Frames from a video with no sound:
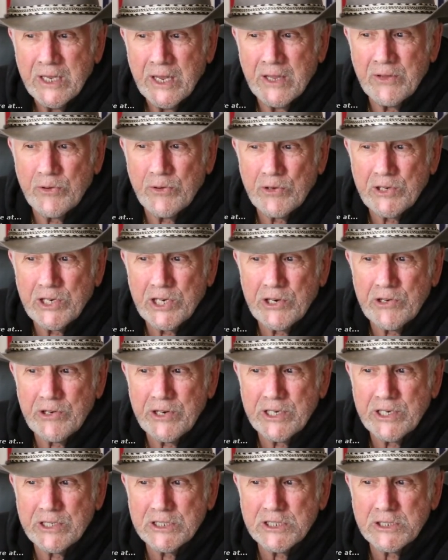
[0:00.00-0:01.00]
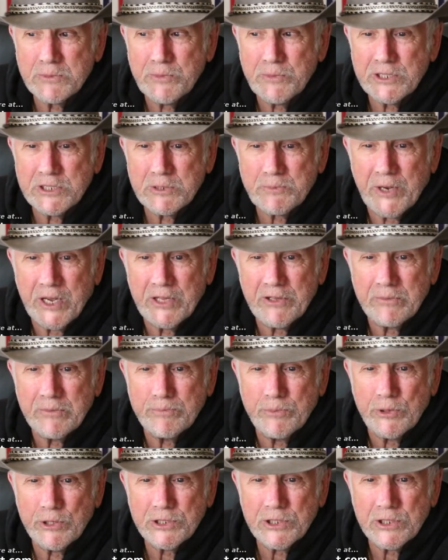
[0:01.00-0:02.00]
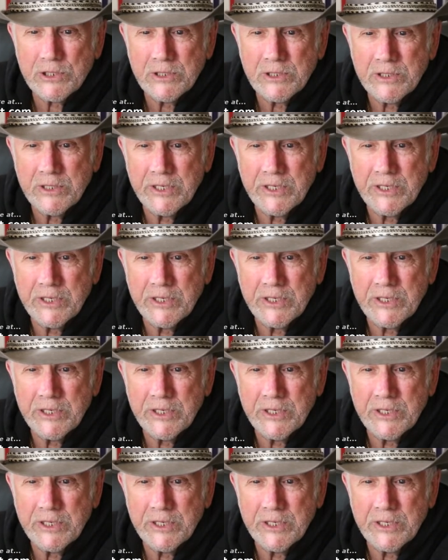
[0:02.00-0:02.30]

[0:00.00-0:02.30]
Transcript: and though clearly dismissed by the Bush